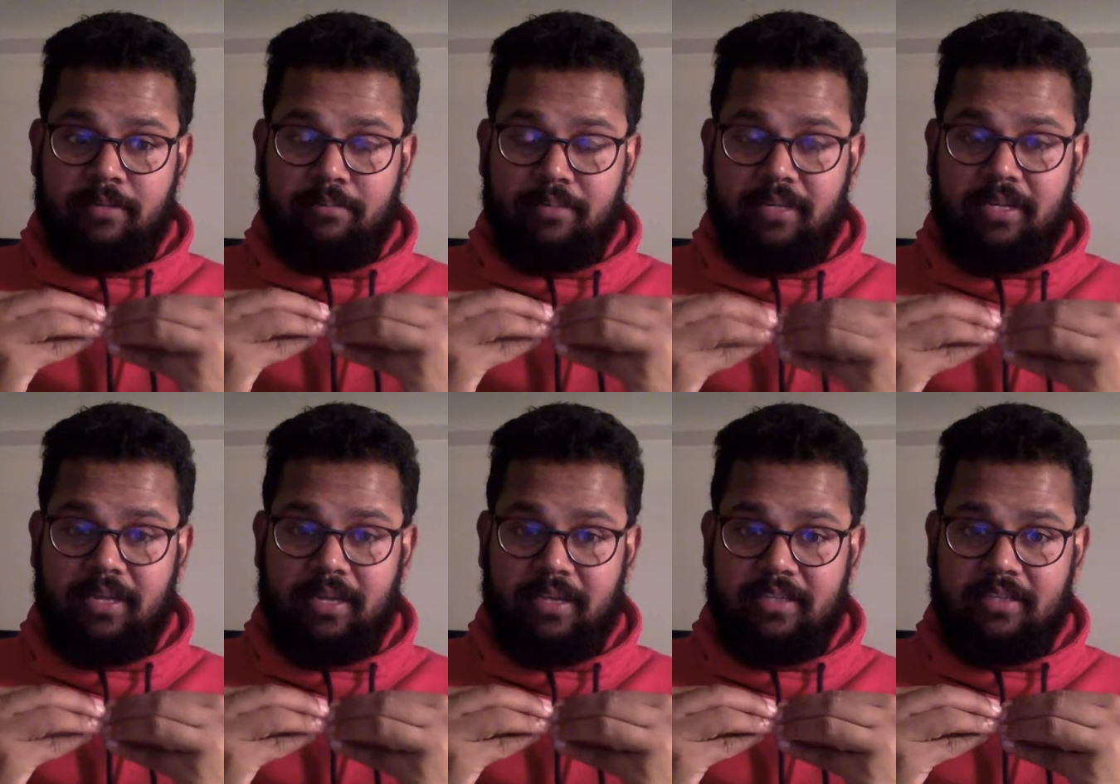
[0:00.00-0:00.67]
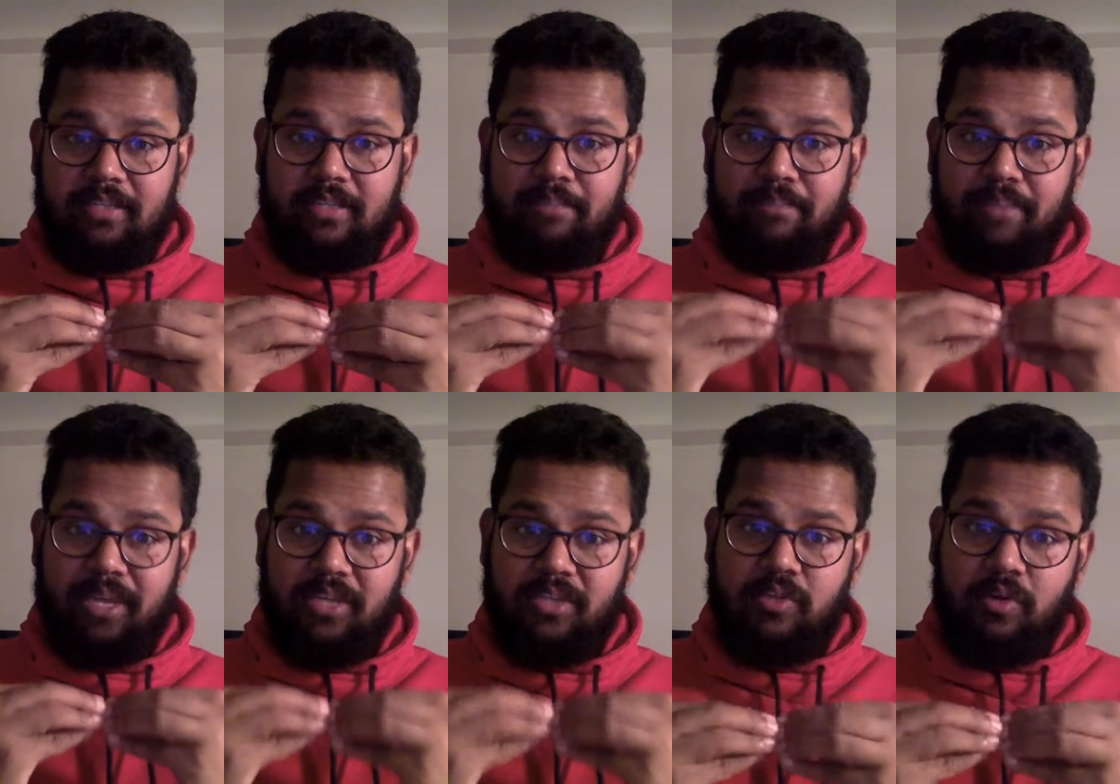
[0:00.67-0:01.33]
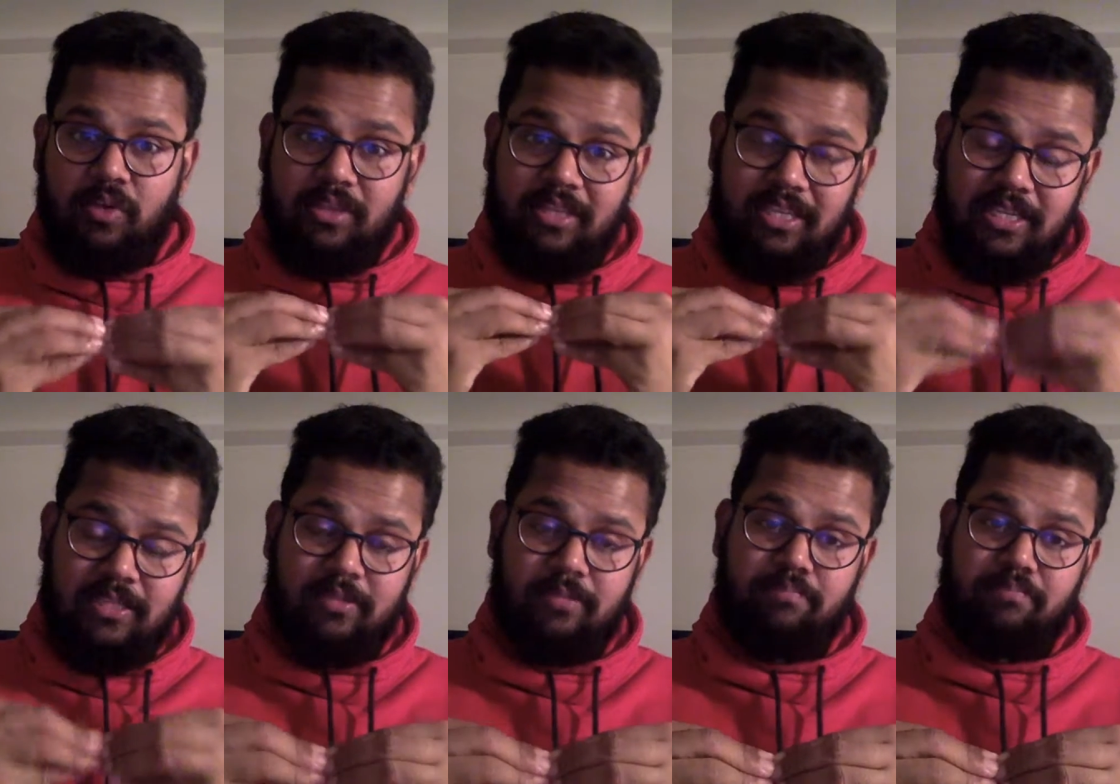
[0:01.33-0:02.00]
beta casein is based on
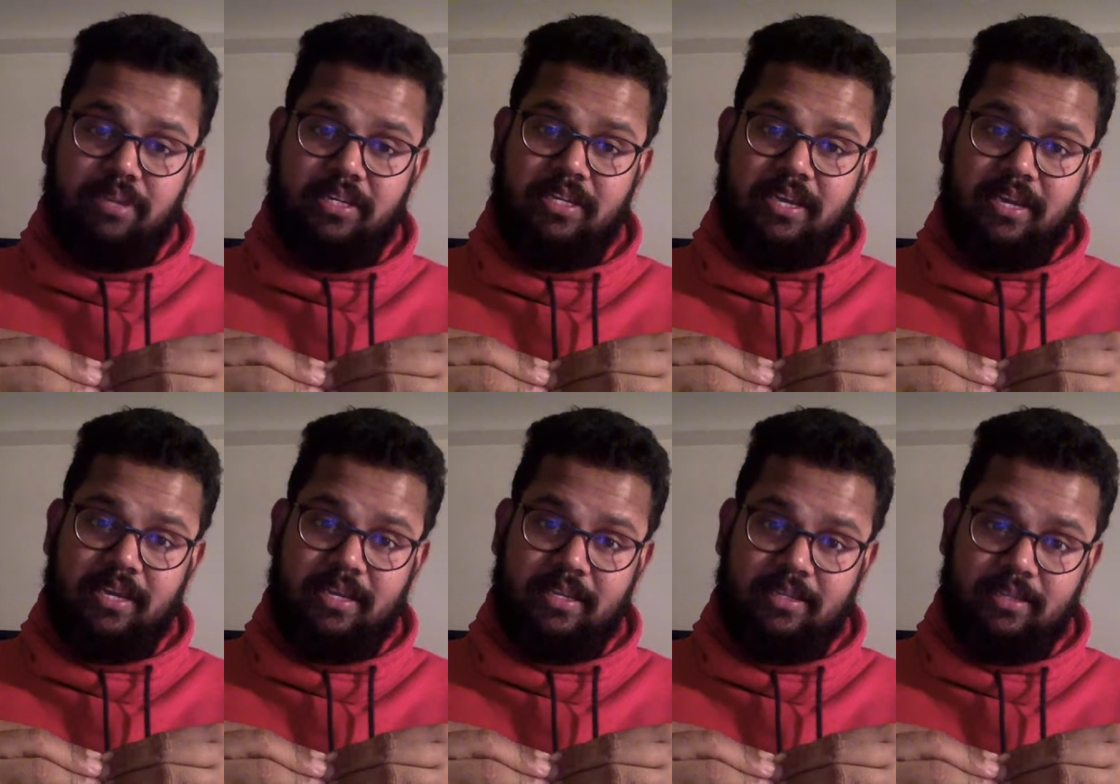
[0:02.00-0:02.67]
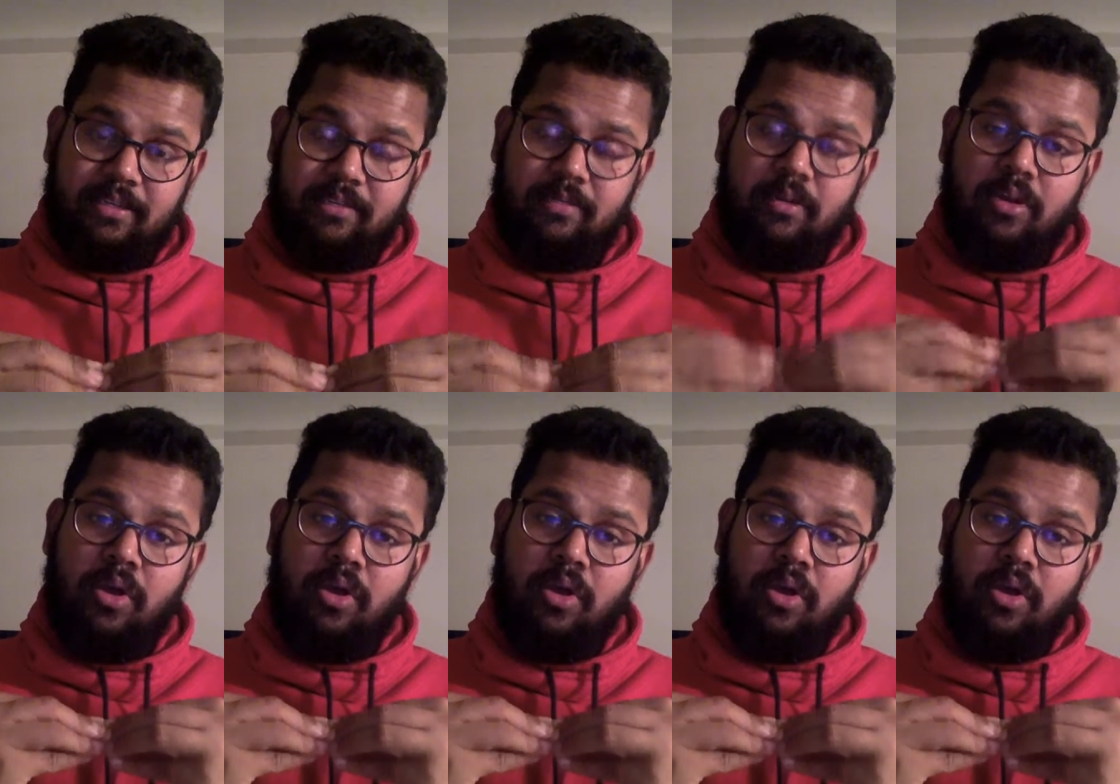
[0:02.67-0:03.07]
this beta casein